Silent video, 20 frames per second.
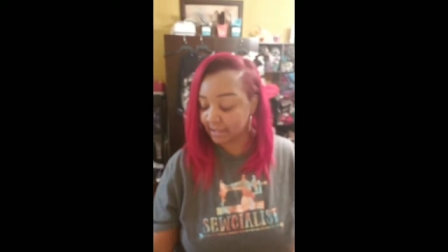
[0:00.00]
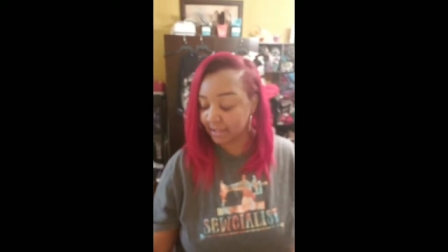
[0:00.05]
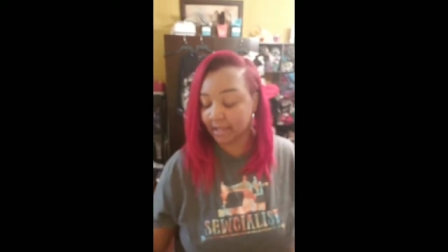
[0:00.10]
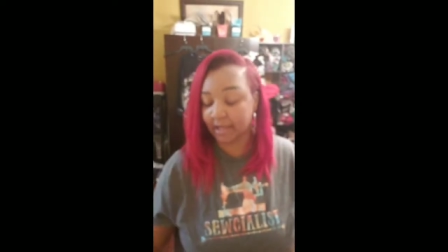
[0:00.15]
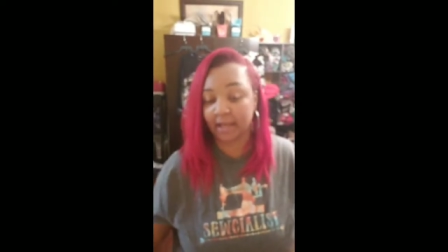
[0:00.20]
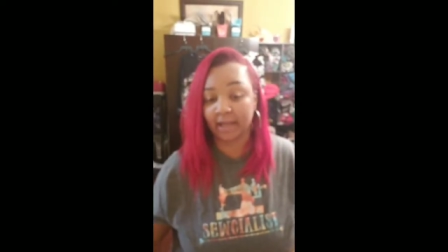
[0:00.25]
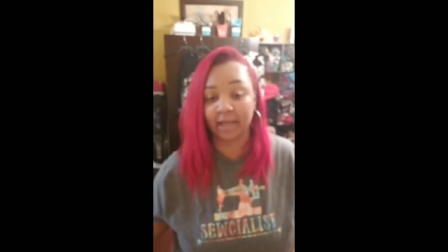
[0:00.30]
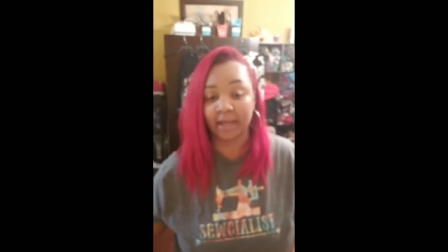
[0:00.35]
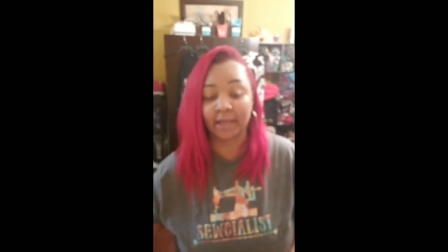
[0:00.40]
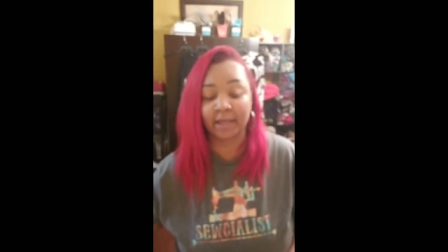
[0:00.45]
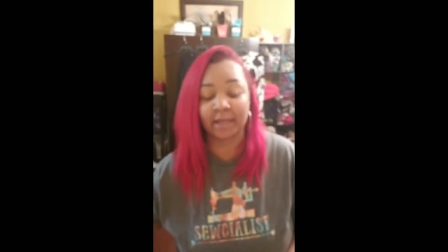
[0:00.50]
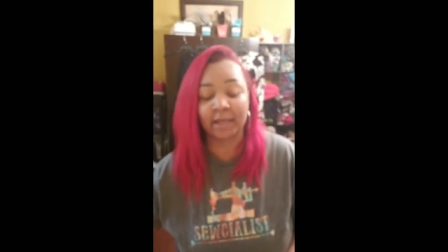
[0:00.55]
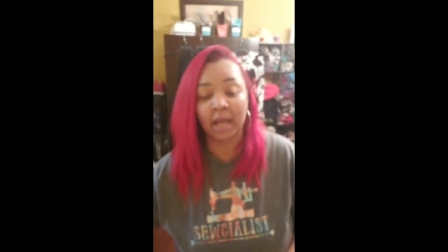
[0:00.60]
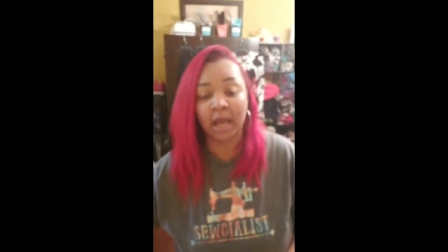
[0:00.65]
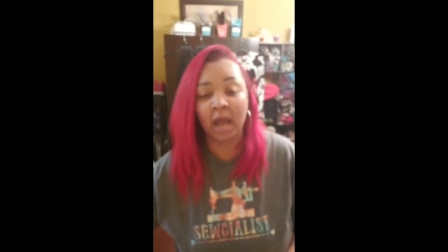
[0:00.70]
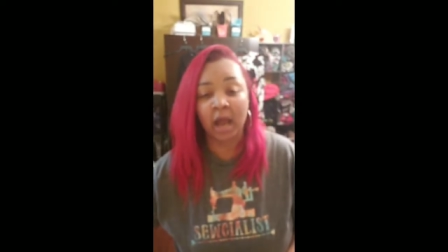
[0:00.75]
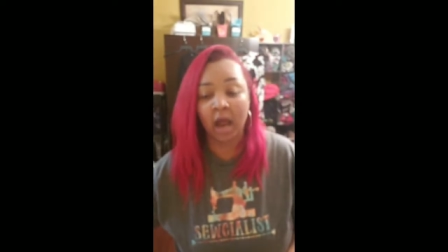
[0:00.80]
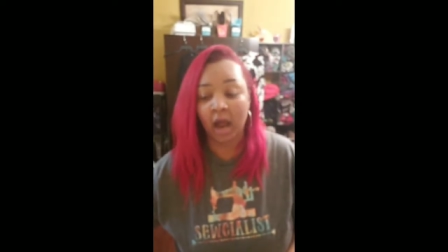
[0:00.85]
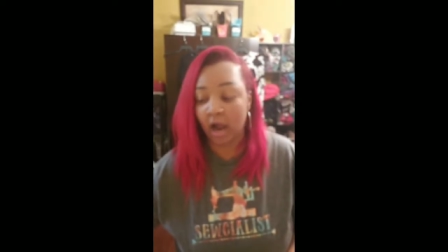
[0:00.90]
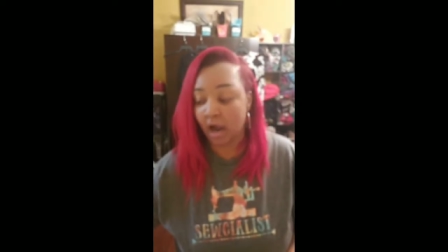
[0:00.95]
And
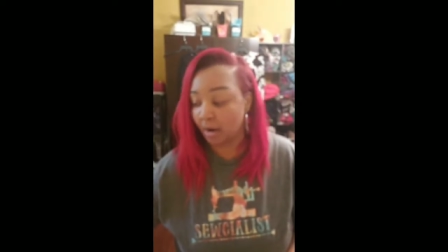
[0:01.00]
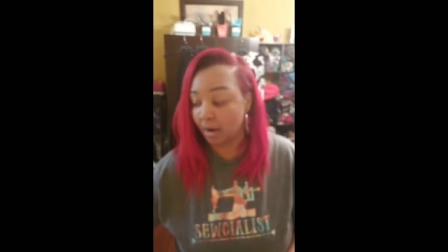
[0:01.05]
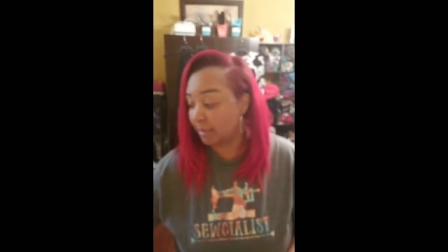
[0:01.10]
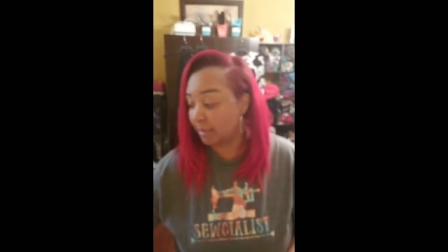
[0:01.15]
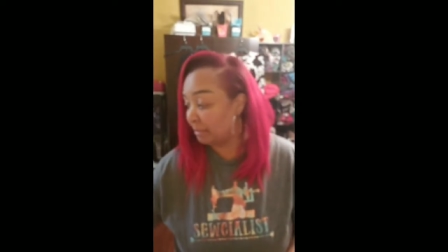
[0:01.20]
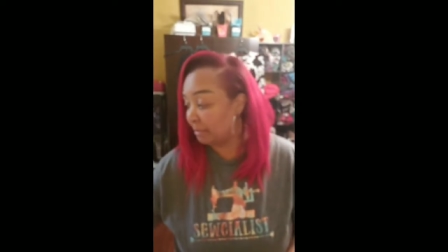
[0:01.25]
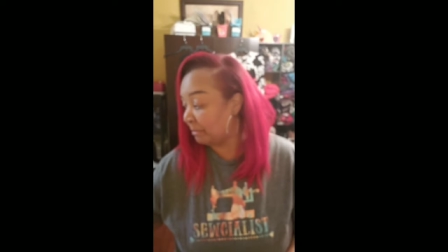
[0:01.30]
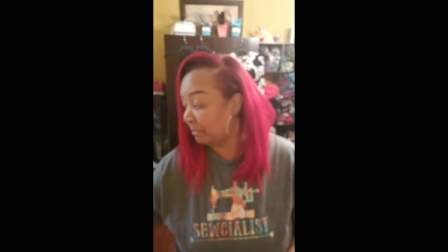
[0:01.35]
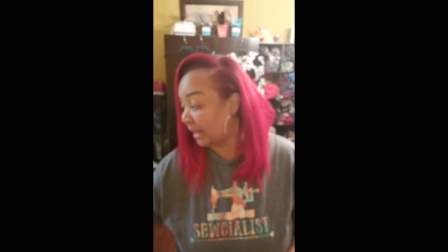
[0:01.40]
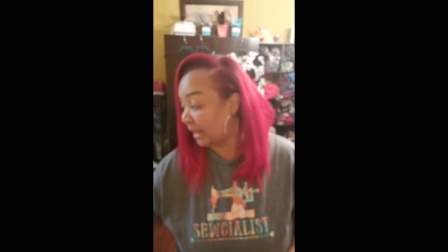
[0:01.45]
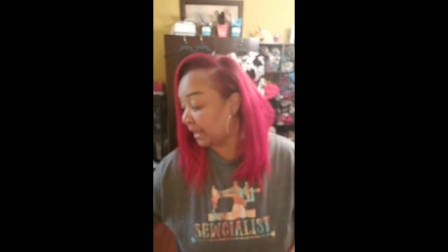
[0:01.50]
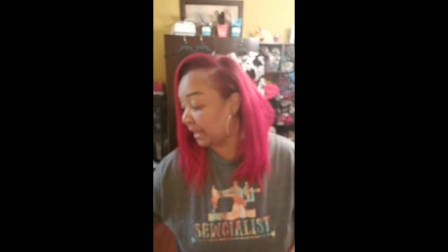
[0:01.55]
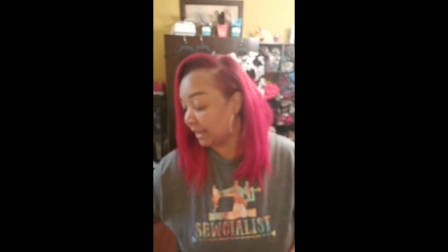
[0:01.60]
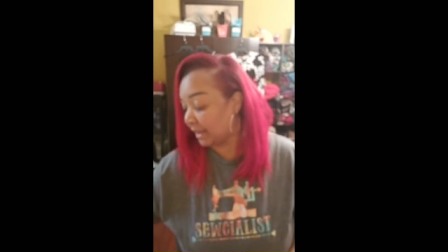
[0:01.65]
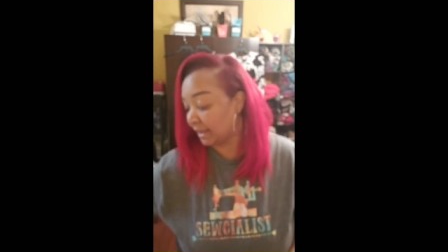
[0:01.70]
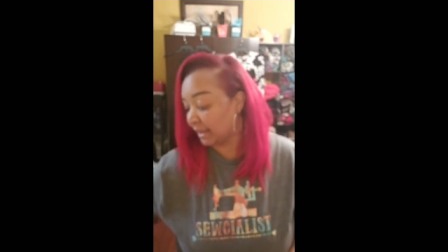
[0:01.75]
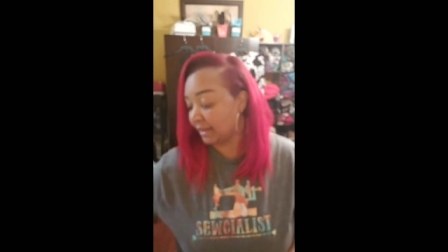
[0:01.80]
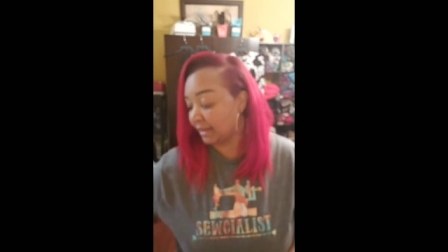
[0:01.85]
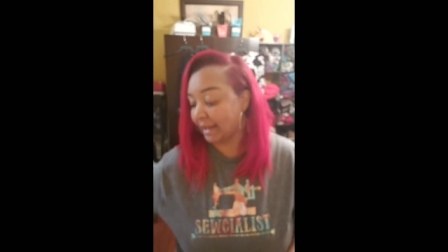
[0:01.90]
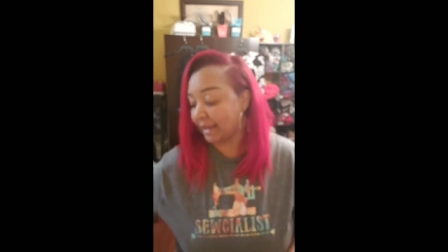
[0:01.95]
I would make
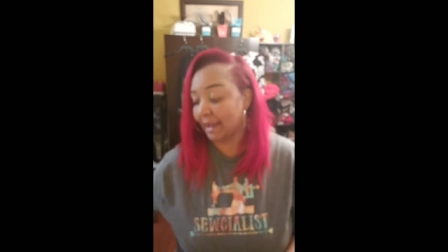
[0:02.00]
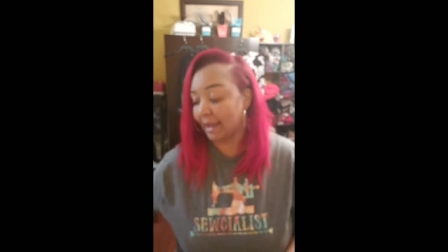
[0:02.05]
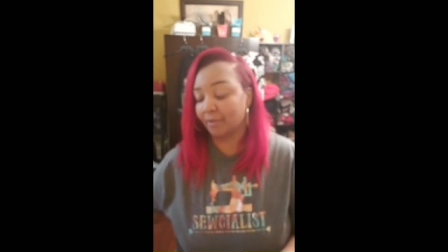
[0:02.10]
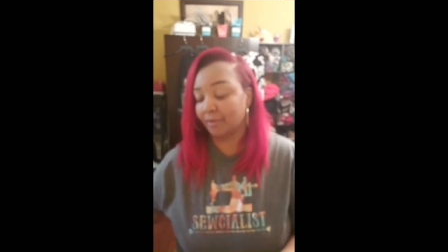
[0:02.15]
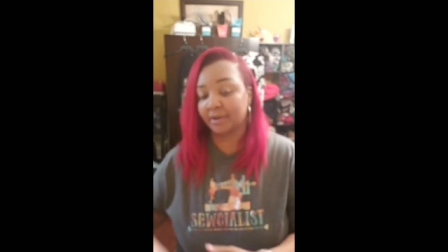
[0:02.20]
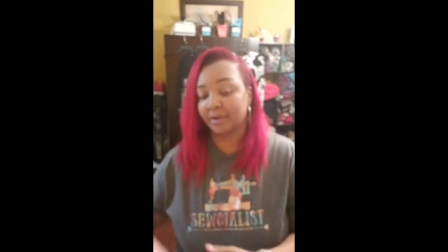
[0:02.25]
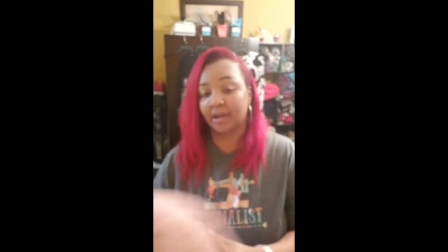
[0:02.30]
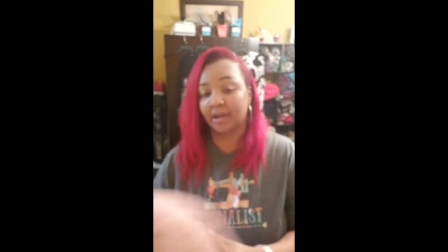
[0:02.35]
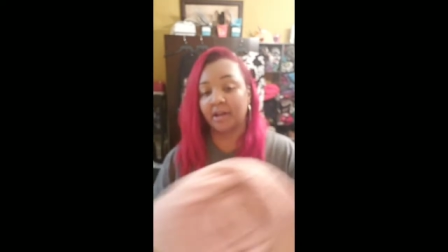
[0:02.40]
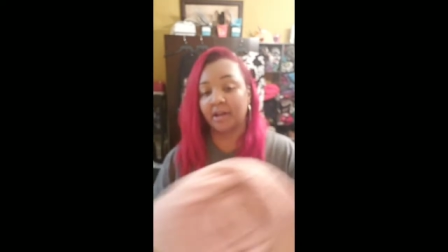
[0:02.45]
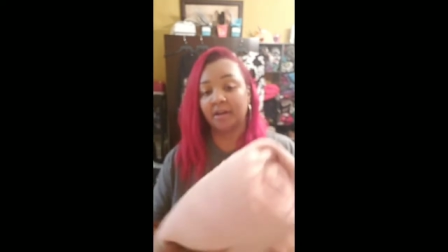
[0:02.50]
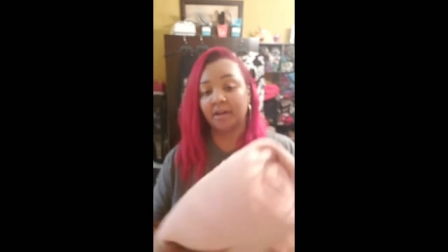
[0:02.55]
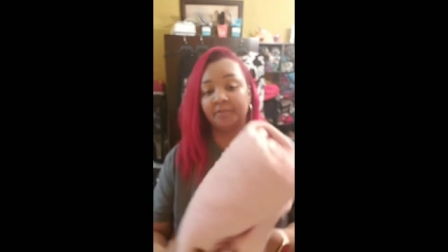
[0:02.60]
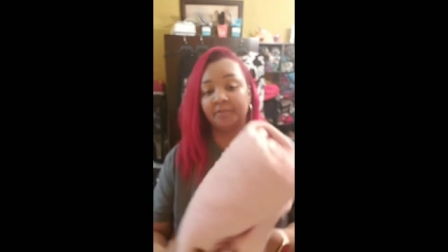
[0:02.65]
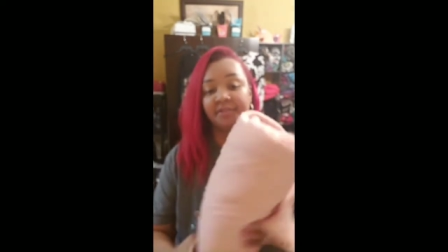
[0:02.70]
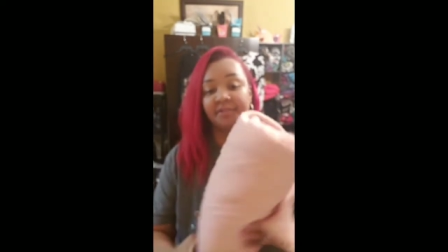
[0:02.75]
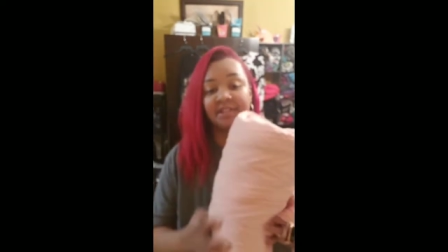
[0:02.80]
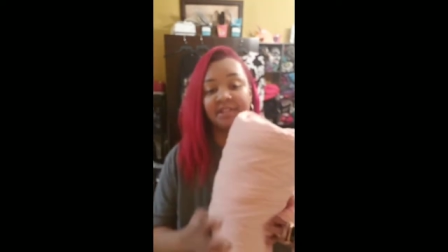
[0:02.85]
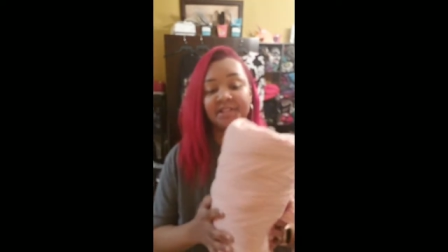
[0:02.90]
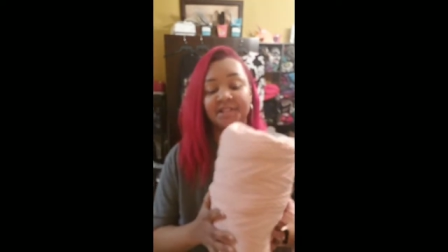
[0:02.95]
it out
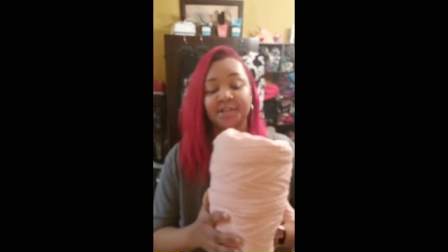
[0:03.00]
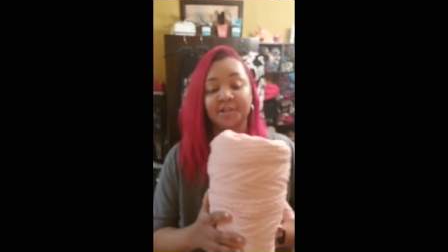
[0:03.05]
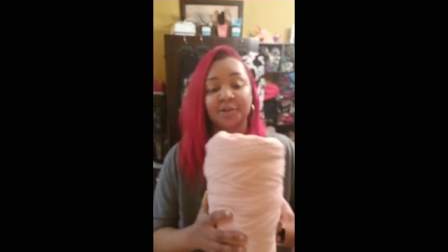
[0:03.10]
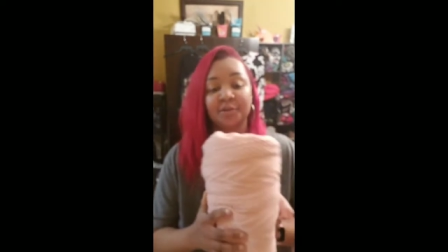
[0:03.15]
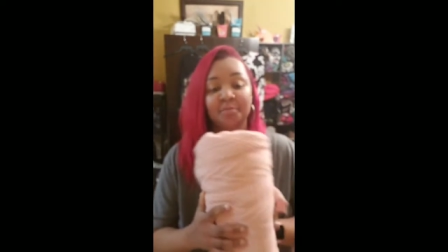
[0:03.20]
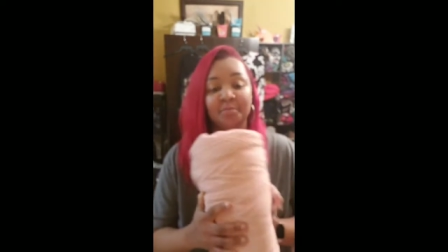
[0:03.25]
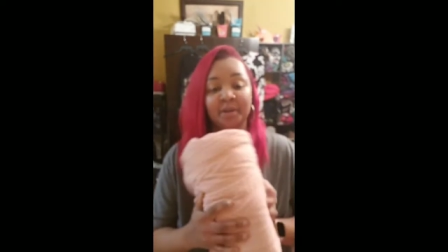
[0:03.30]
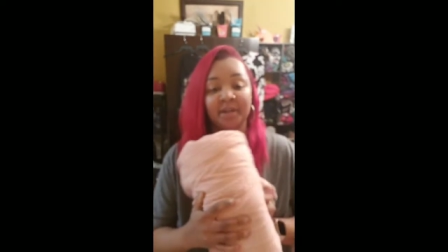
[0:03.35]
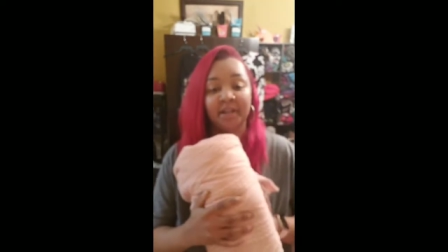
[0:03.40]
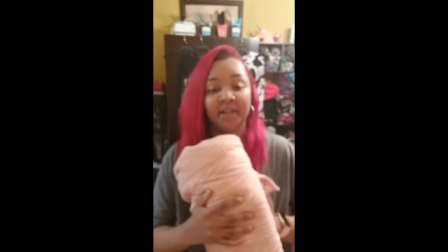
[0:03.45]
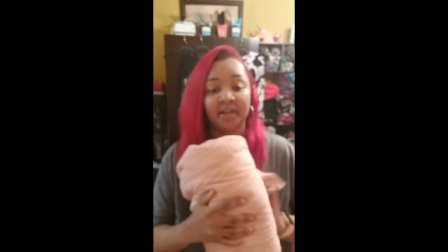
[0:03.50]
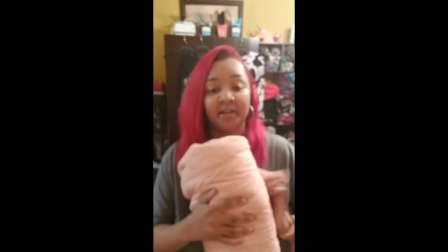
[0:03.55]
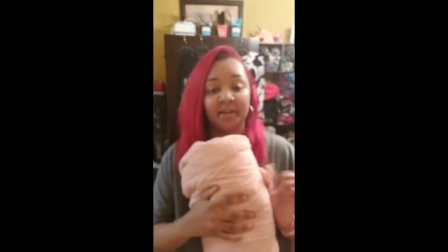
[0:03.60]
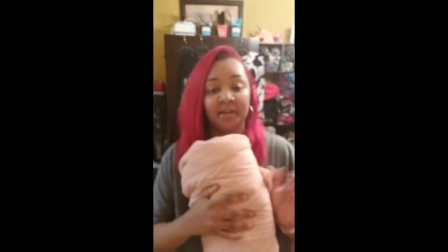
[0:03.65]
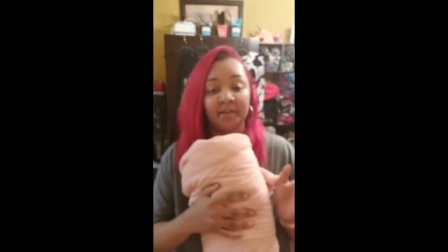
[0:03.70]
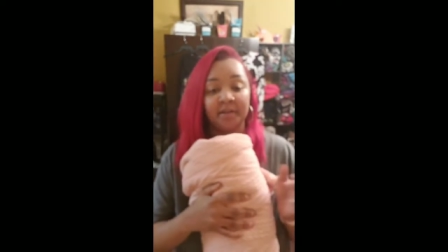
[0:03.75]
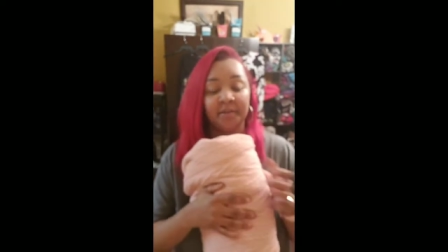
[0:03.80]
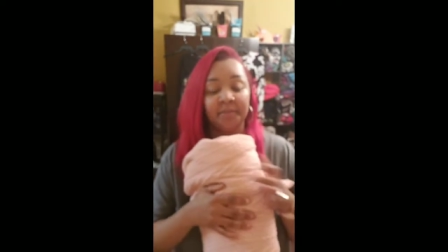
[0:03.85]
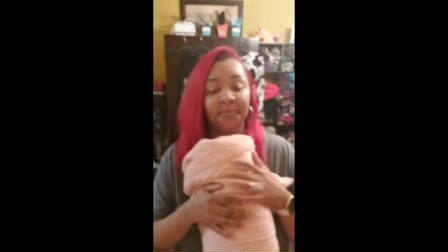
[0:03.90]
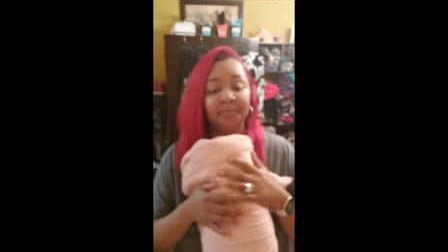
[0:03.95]
of this here
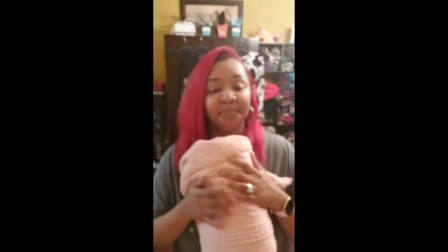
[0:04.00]
pink.